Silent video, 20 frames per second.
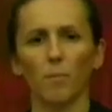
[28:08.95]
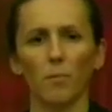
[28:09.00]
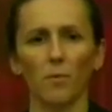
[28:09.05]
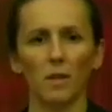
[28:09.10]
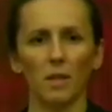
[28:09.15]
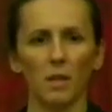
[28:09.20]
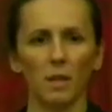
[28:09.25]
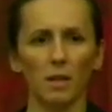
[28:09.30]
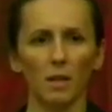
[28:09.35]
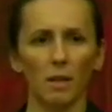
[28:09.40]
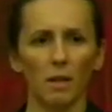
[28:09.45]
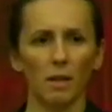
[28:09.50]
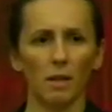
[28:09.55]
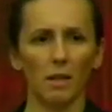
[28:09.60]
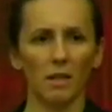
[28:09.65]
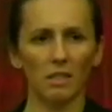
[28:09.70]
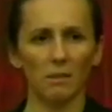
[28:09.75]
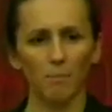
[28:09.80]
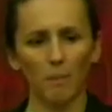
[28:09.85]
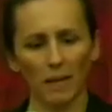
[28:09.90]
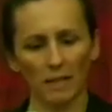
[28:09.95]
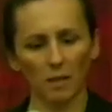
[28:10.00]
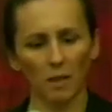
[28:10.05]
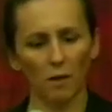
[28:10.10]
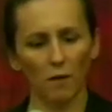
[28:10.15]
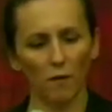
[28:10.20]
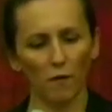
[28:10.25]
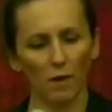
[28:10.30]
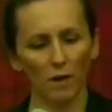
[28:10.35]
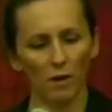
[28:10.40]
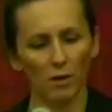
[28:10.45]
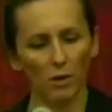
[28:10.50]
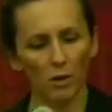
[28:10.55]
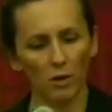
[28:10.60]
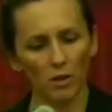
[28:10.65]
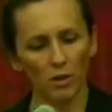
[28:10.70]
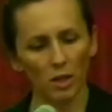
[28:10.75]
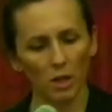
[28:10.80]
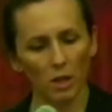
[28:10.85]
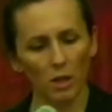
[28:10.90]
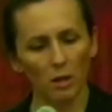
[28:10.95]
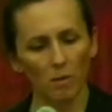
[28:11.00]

the expected offenders,